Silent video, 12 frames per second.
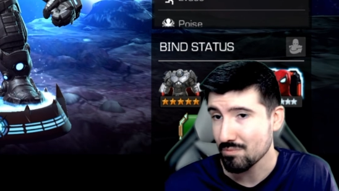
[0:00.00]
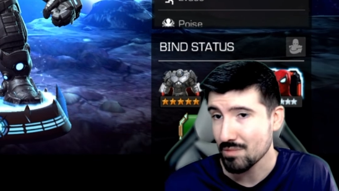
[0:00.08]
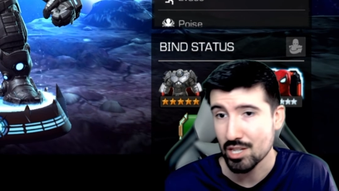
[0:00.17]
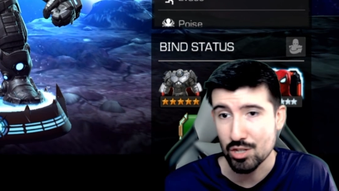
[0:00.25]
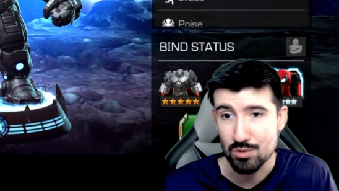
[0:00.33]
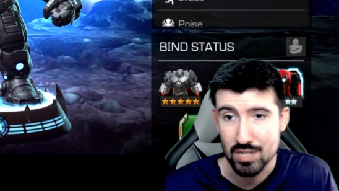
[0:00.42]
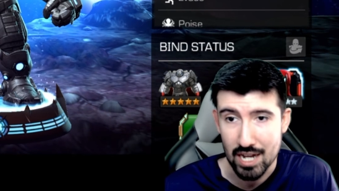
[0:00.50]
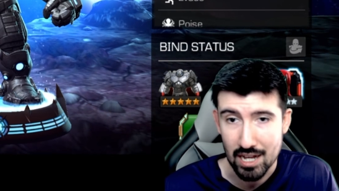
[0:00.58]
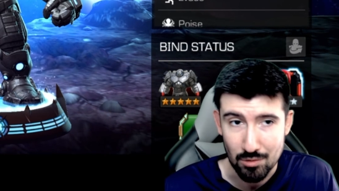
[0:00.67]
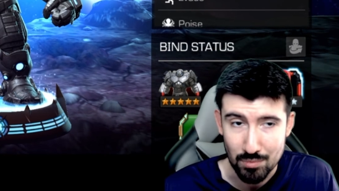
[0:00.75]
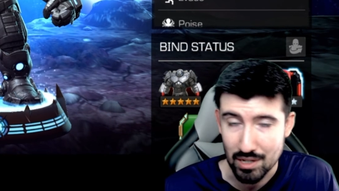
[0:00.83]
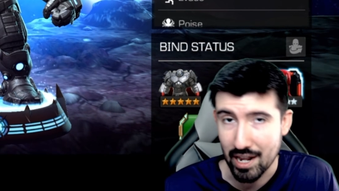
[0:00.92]
Huge
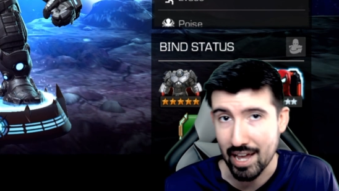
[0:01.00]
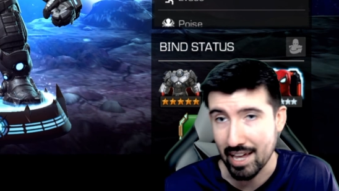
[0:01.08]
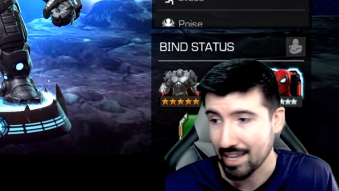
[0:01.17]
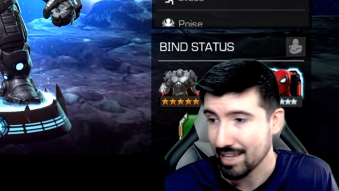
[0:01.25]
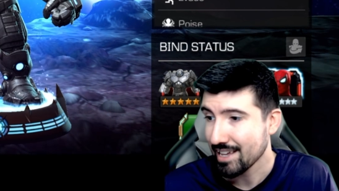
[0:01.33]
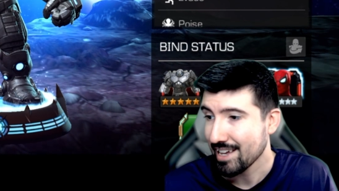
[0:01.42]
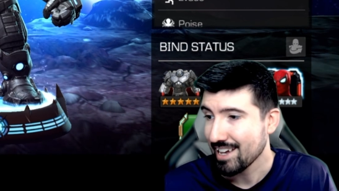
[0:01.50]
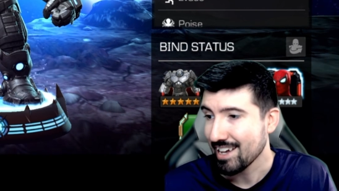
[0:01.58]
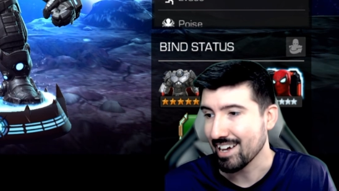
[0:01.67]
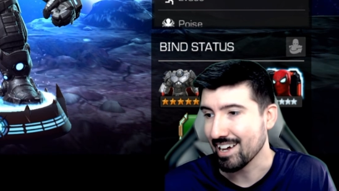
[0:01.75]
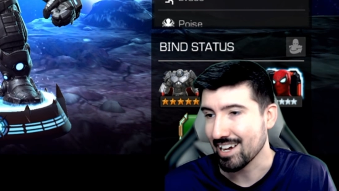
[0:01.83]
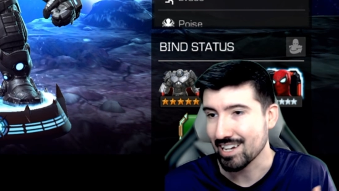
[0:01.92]
L, but A.
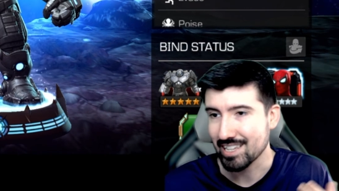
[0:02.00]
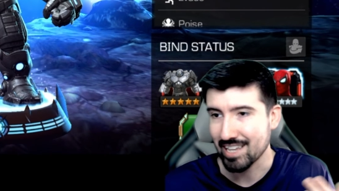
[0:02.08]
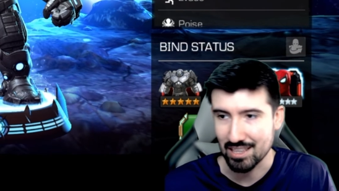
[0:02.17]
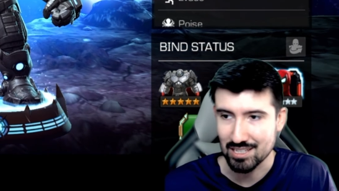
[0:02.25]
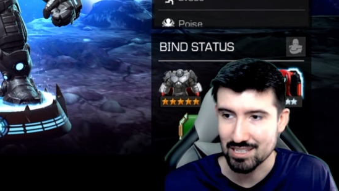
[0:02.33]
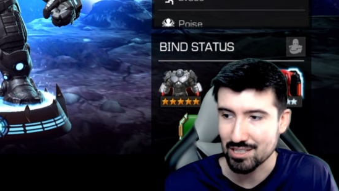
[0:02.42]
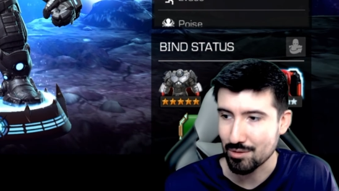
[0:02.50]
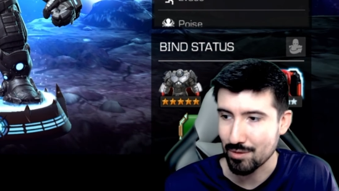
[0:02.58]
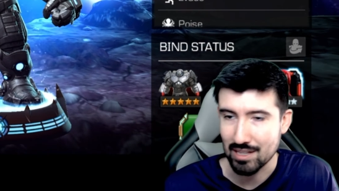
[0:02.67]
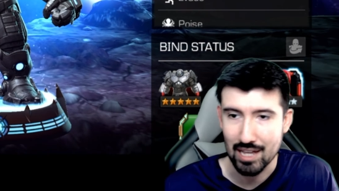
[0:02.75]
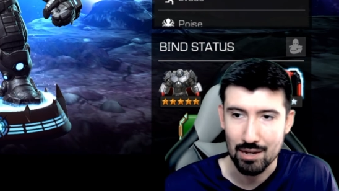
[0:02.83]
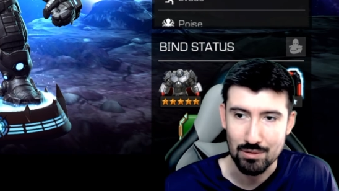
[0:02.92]
Yeah, this is the
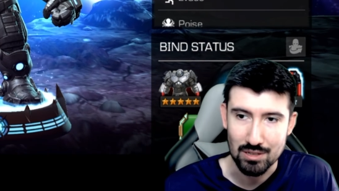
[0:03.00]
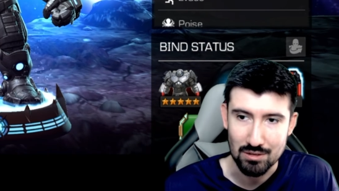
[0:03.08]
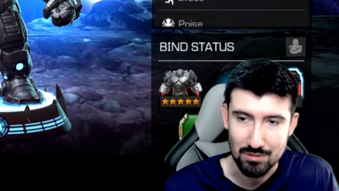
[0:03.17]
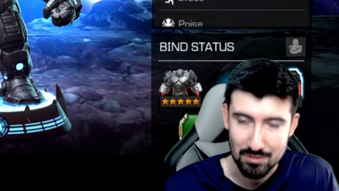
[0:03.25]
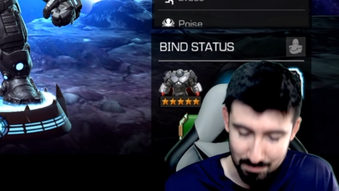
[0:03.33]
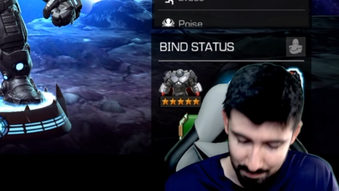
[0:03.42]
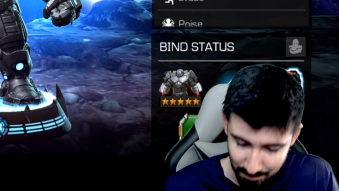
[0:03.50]
relic I would use.